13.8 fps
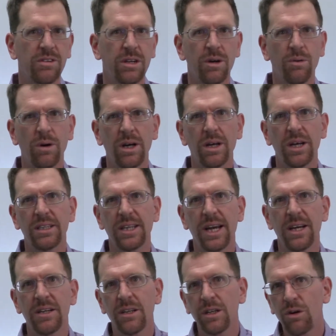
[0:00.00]
you know, at the
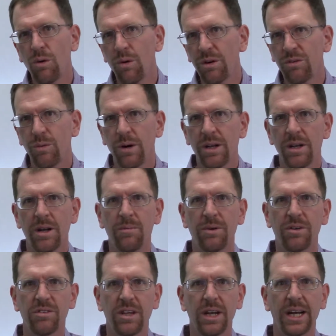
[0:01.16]
end of the course, what
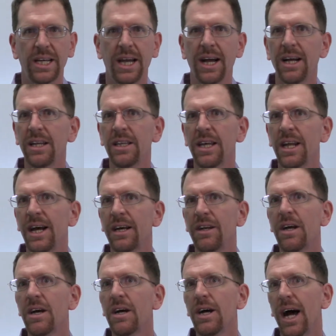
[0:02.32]
numbers did I get, and then
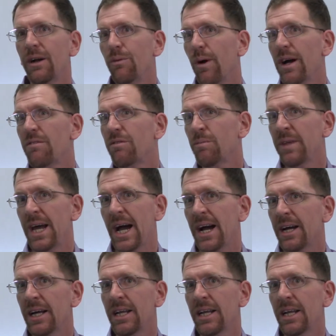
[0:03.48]
I'd write from that.